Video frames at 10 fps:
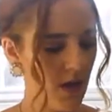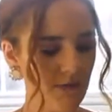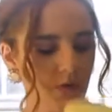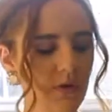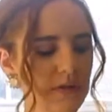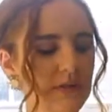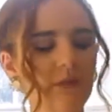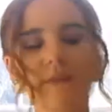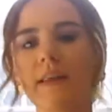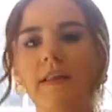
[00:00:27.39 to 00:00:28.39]
Of course,
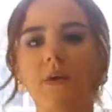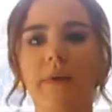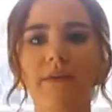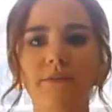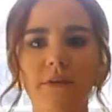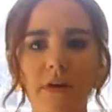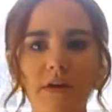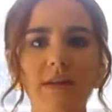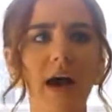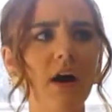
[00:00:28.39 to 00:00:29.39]
some vanilla
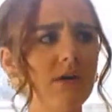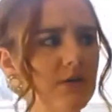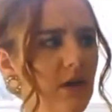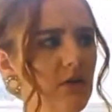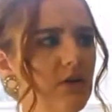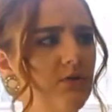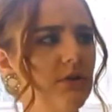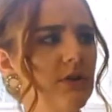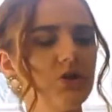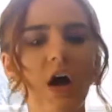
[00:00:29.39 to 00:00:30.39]
wafers. I also looked
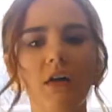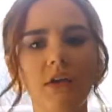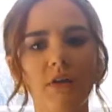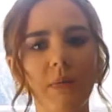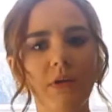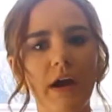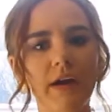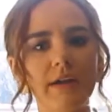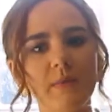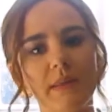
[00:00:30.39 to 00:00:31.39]
for the chocolate graham
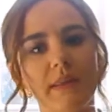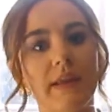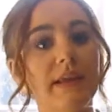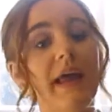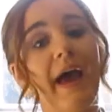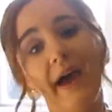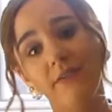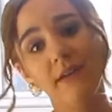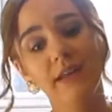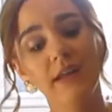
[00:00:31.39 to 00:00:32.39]
crackers, but they didn't
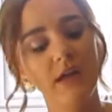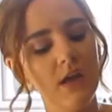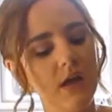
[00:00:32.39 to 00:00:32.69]
have any.